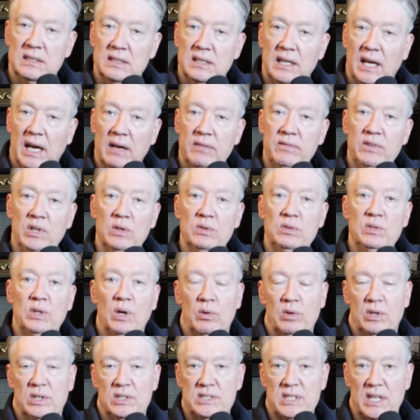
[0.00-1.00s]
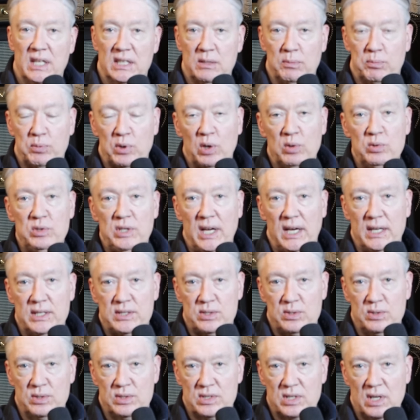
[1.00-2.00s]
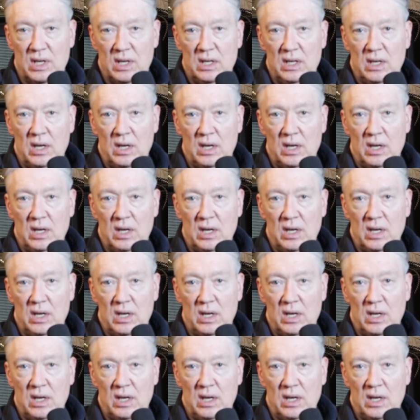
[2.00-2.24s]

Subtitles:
Have you noticed that the protesters